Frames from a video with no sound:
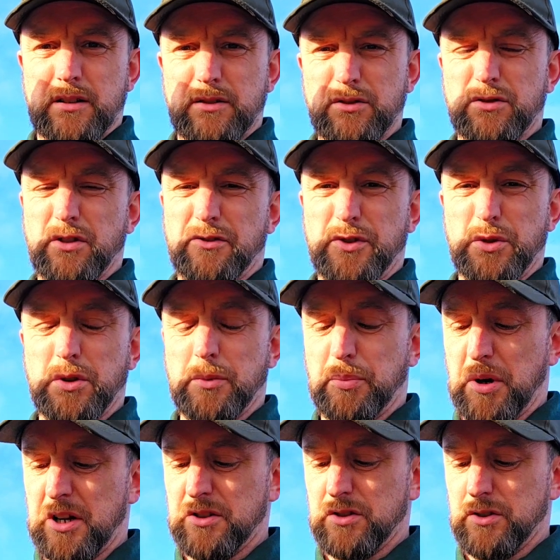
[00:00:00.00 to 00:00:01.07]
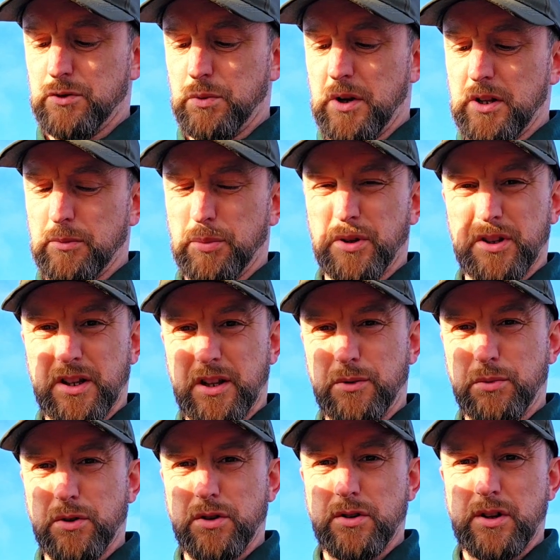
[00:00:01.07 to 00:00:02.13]
I'd looked at a few other brands as well, but
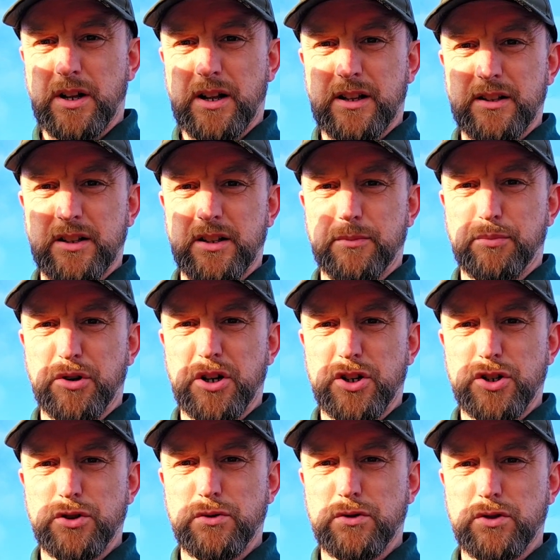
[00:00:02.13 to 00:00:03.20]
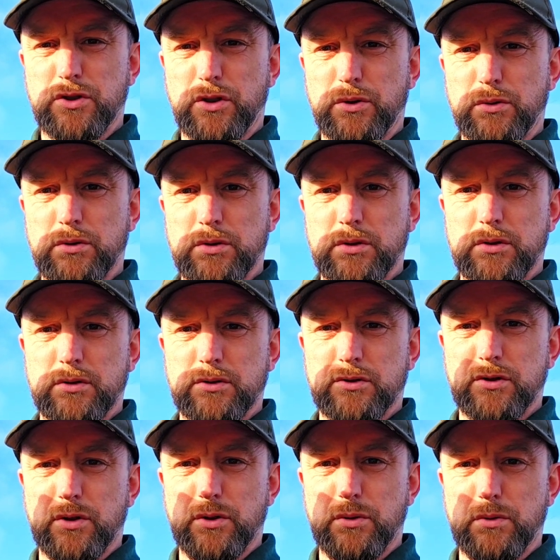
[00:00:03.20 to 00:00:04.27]
they were at the British Shooting Show.
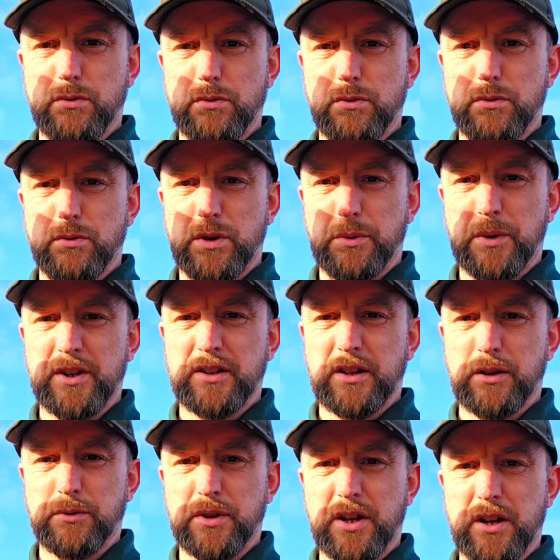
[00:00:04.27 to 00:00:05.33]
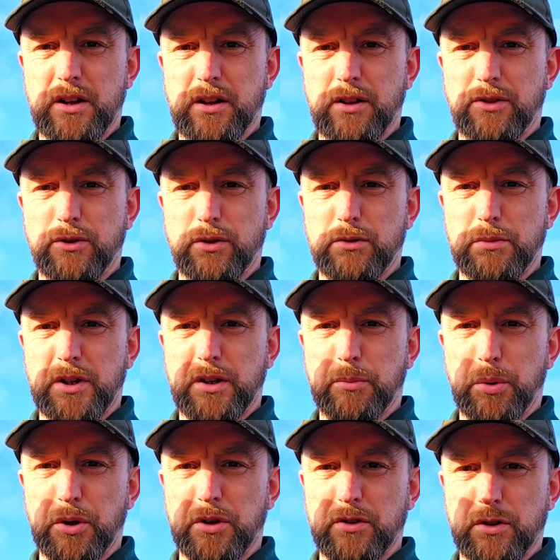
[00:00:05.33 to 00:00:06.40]
So when I went down there, I thought I'd make a
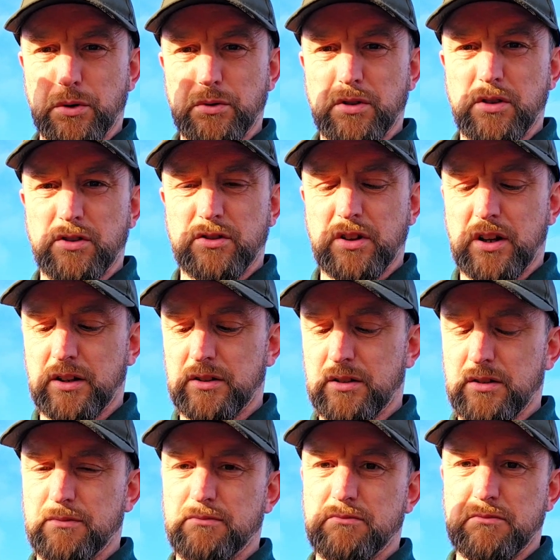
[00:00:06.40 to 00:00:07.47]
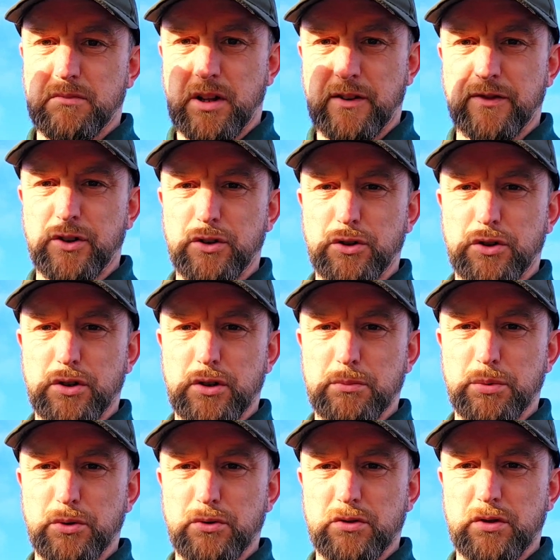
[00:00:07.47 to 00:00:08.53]
point of going to the stand, having a look at the
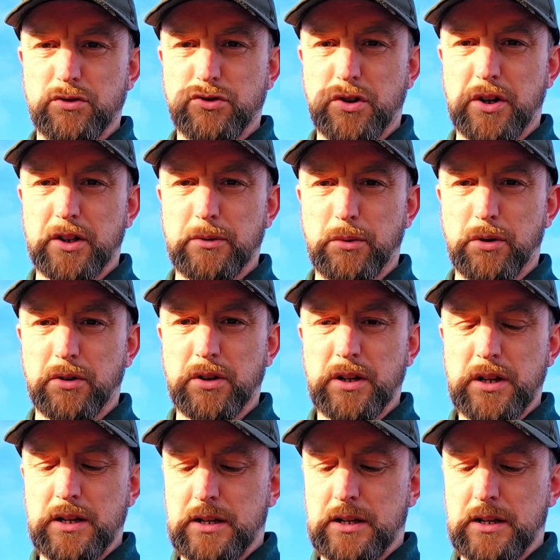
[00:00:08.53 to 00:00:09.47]
boots and trying them on.